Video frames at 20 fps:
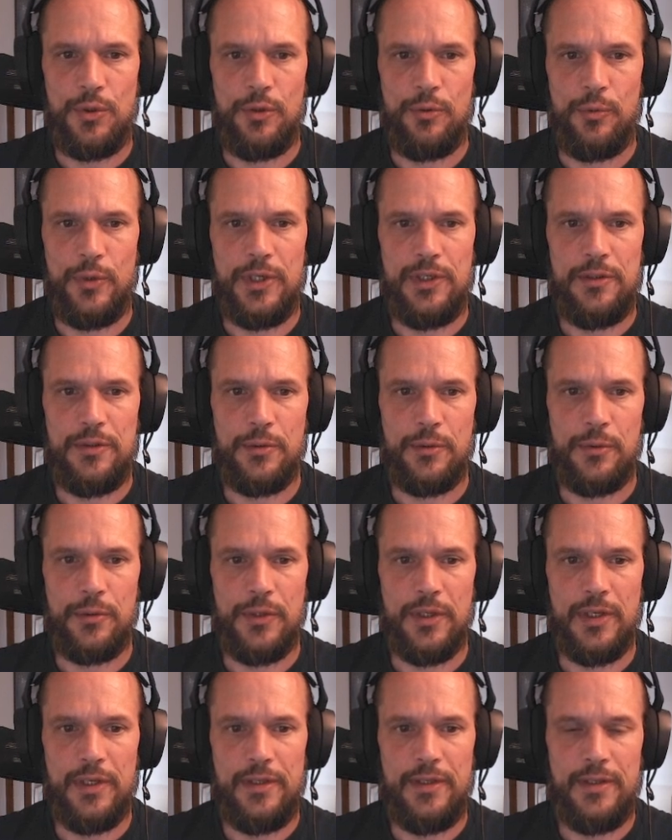where to
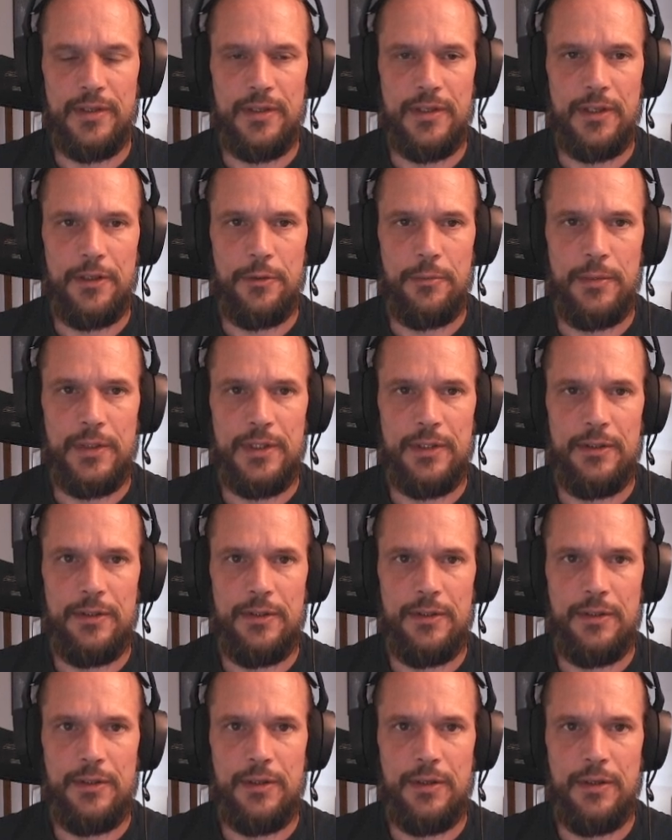create the tile method.